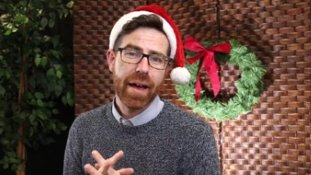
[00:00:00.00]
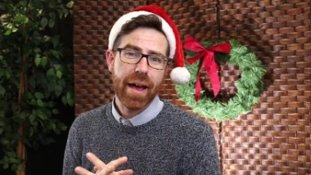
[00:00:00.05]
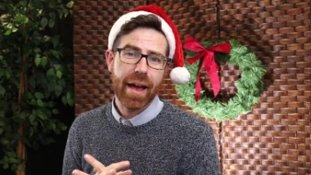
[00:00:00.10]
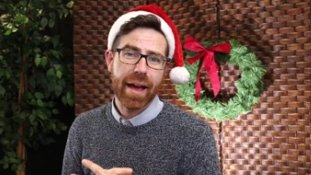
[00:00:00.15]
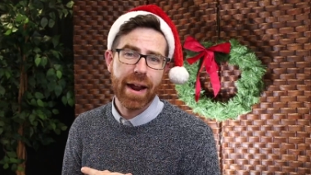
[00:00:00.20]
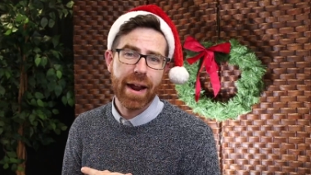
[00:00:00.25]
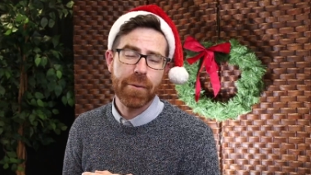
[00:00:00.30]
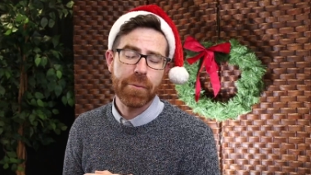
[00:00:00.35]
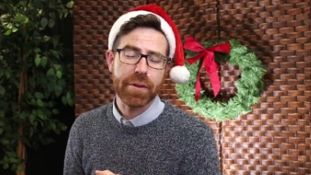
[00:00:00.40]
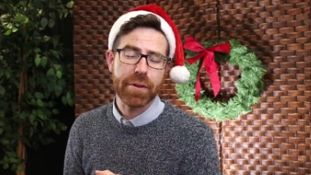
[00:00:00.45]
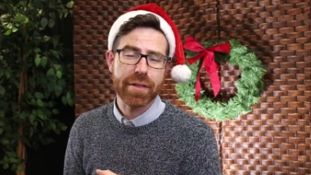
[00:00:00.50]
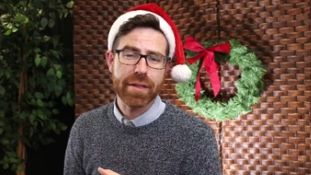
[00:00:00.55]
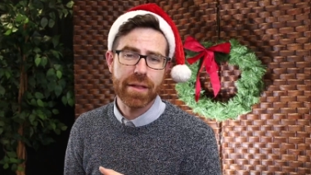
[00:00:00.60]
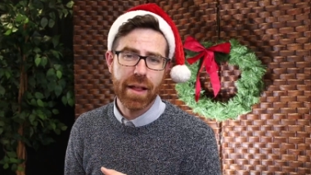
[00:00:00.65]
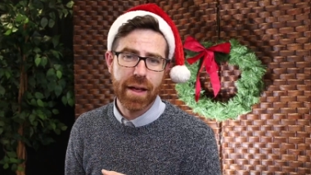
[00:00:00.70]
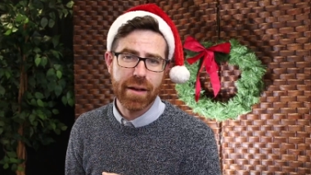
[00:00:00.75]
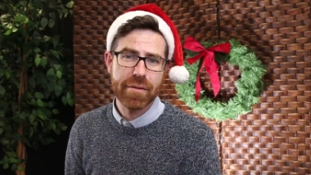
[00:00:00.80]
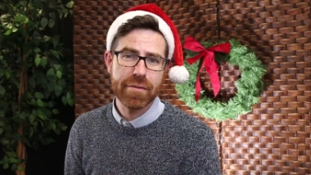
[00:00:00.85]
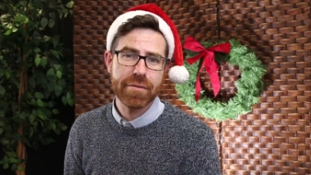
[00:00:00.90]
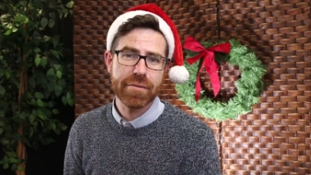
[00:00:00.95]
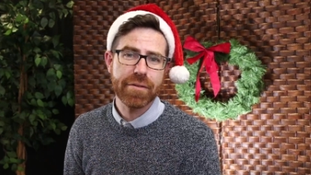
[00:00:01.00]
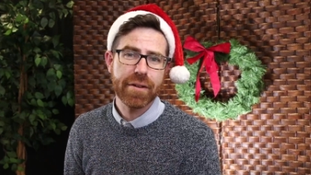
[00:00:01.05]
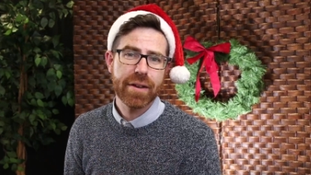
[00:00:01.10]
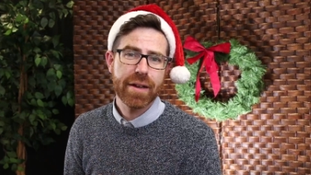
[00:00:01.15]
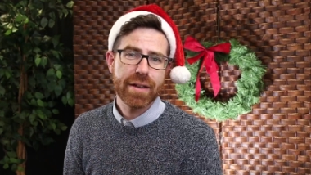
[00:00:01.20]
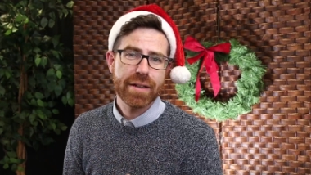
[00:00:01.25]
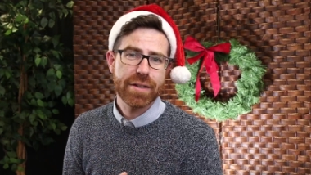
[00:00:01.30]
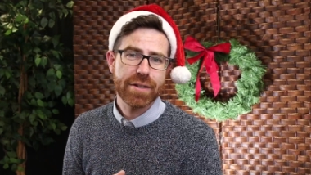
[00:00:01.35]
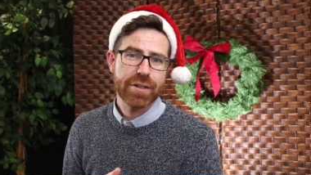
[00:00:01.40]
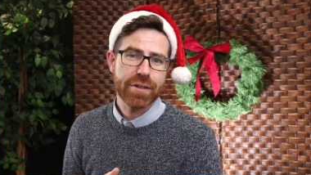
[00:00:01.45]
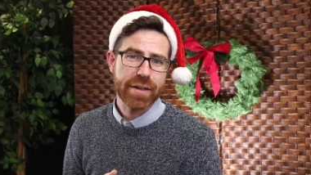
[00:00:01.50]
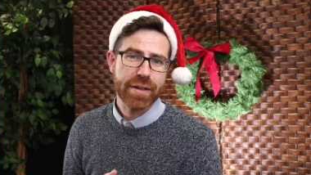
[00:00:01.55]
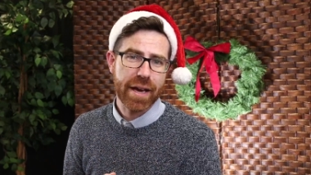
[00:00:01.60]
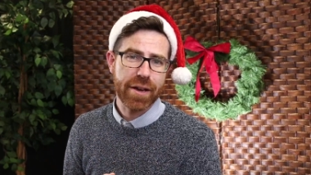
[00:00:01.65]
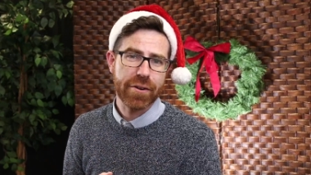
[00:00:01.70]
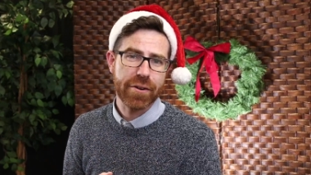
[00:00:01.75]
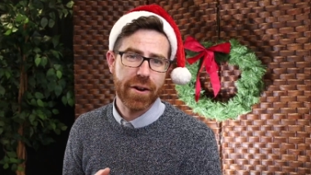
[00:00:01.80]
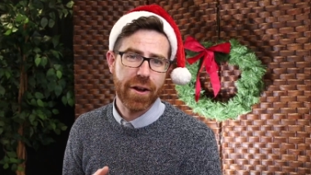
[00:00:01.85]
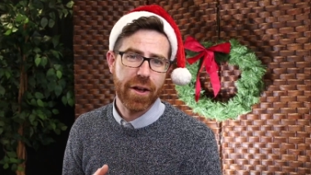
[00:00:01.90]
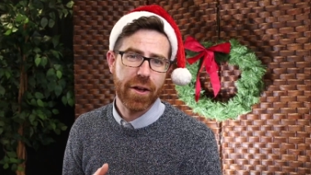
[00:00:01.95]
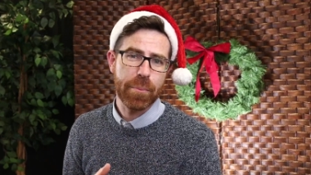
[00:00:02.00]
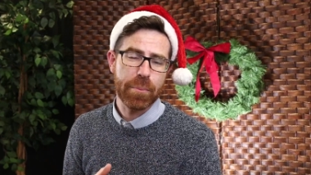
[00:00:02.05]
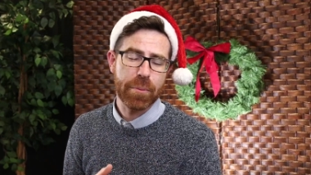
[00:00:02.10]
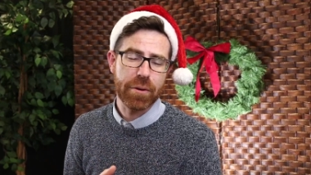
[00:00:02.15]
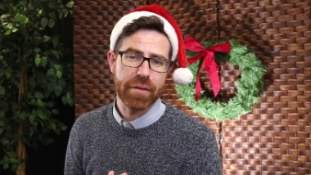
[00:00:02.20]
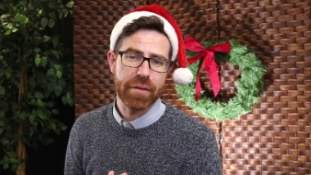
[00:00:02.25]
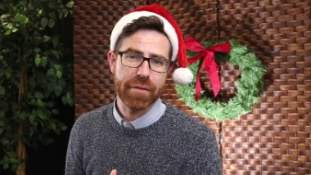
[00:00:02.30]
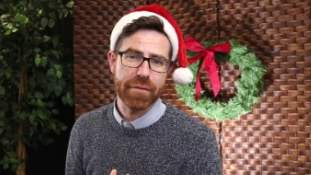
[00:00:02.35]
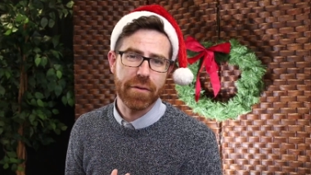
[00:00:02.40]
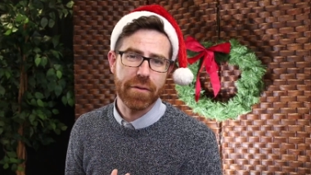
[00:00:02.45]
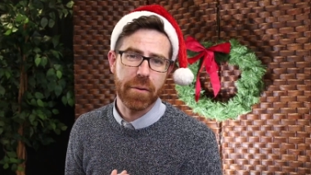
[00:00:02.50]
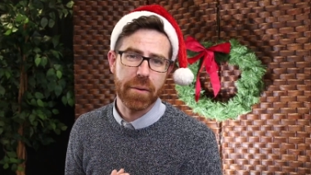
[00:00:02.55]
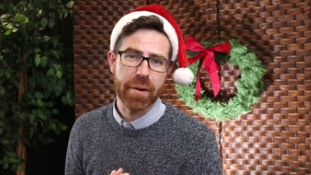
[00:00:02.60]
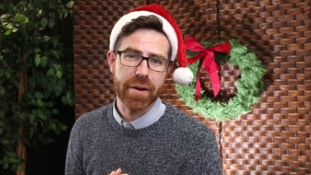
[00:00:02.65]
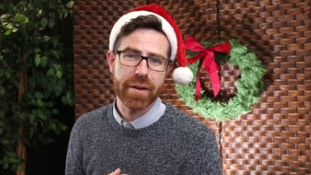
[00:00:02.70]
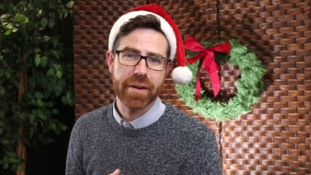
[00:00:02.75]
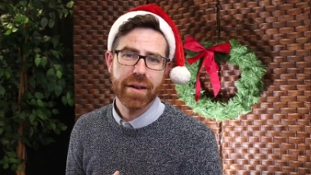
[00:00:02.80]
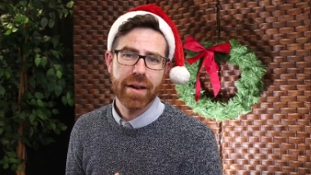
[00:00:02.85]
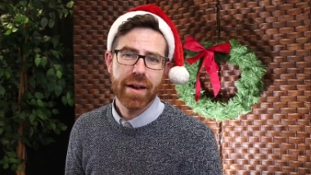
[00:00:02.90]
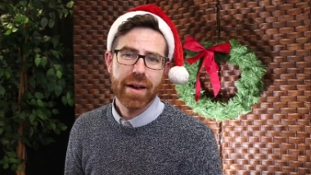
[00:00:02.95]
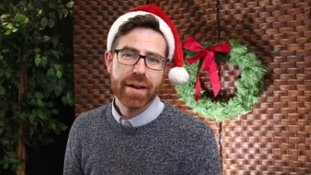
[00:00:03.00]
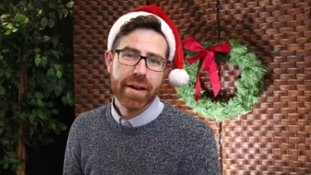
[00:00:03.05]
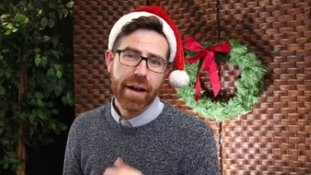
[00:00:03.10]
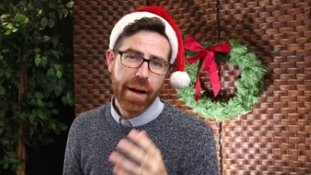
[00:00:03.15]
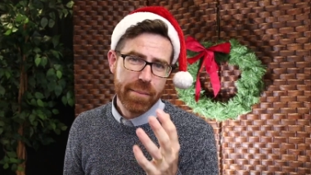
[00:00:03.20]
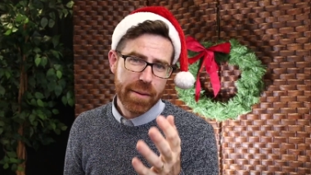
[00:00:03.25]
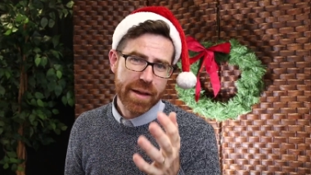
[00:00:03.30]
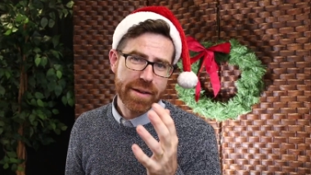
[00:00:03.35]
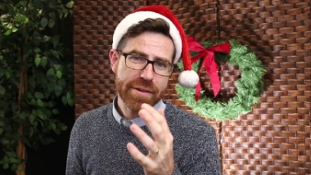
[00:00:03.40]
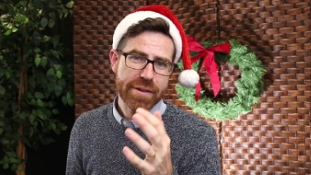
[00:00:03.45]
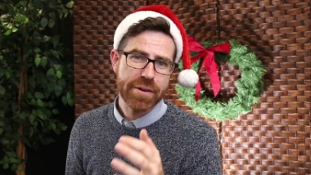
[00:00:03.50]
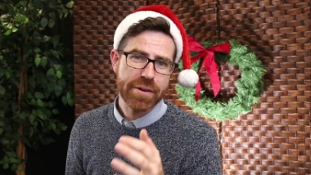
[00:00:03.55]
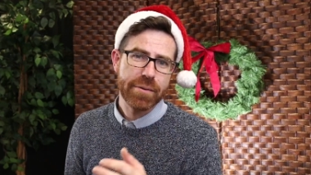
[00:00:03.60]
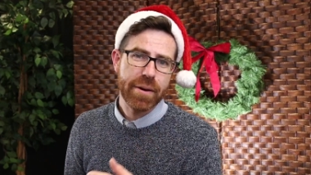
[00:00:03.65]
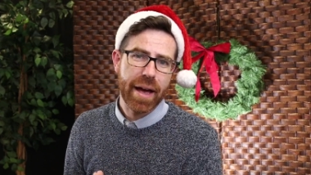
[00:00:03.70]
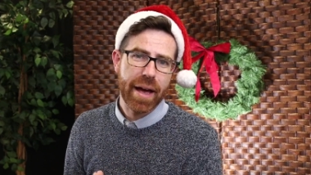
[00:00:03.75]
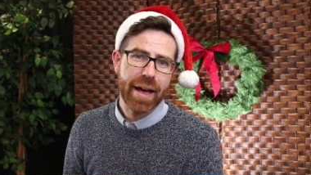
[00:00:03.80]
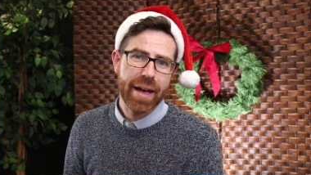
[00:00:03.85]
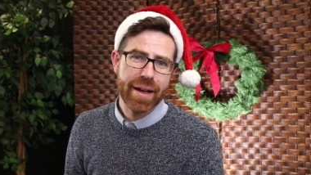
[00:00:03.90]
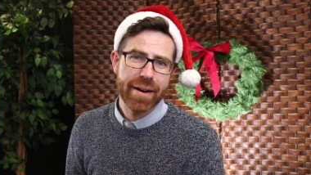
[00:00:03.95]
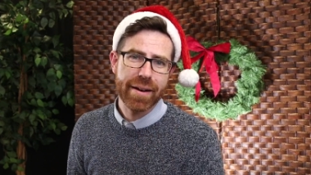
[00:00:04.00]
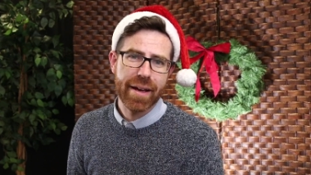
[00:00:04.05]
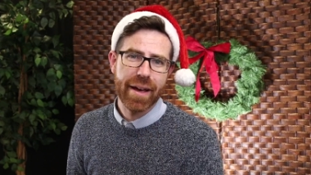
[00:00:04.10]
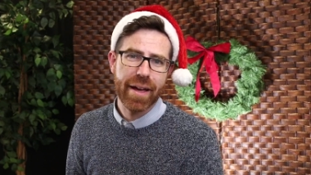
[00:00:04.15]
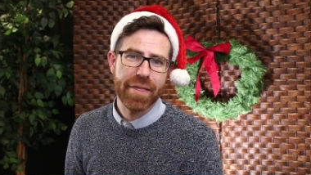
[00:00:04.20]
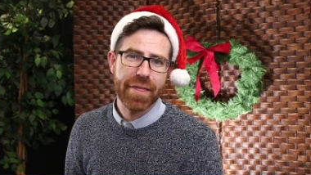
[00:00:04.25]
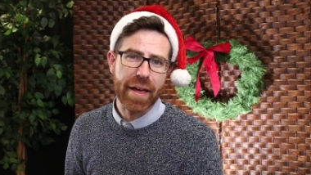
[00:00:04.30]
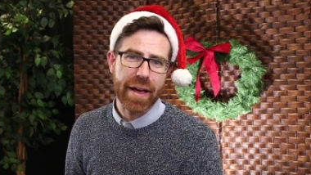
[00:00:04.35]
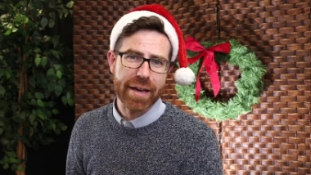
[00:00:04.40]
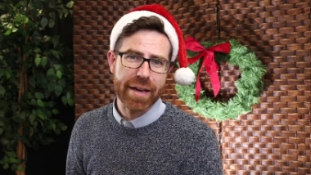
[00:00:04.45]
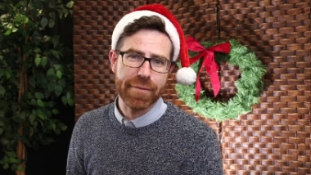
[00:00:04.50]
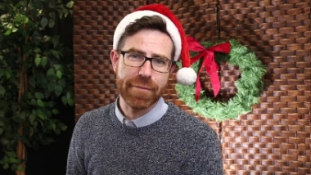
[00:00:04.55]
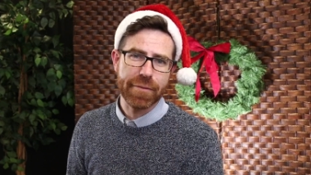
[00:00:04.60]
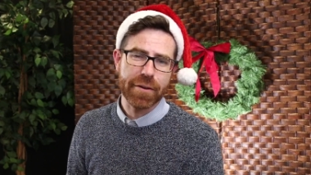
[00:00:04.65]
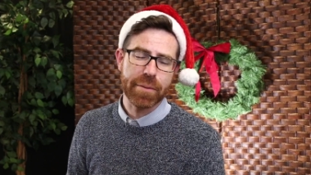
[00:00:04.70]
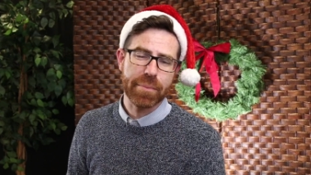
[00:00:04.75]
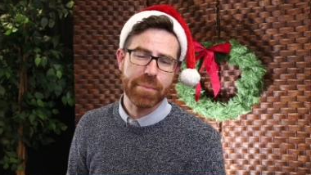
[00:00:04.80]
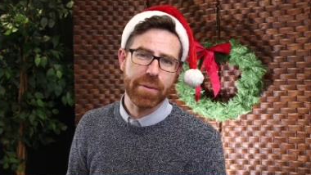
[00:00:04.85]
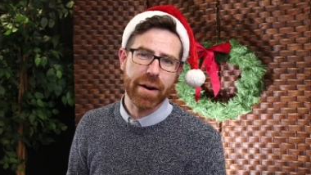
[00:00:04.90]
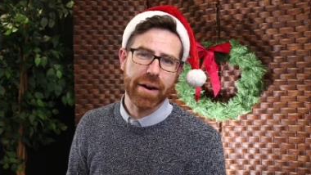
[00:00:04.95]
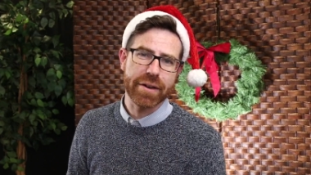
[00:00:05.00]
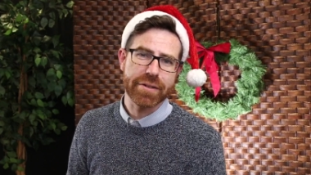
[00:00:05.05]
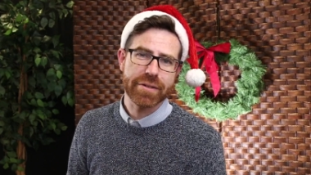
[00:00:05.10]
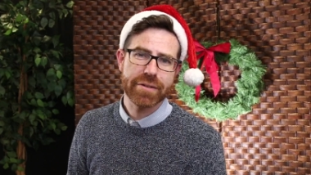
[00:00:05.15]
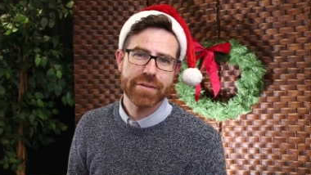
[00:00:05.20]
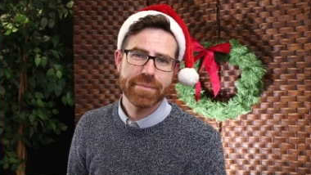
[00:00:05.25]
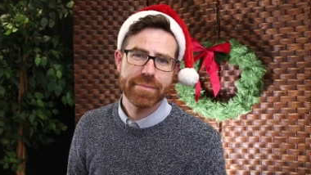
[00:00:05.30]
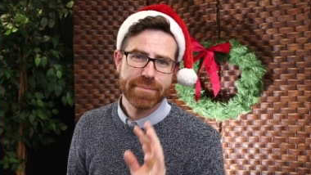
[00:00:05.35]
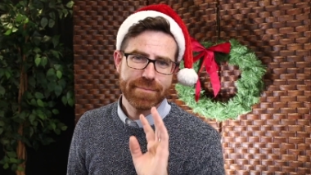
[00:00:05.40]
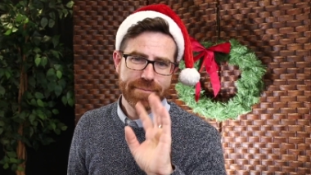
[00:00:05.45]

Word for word: And I would love to get your help moving forward. God bless you and uh, thank you for your prayers.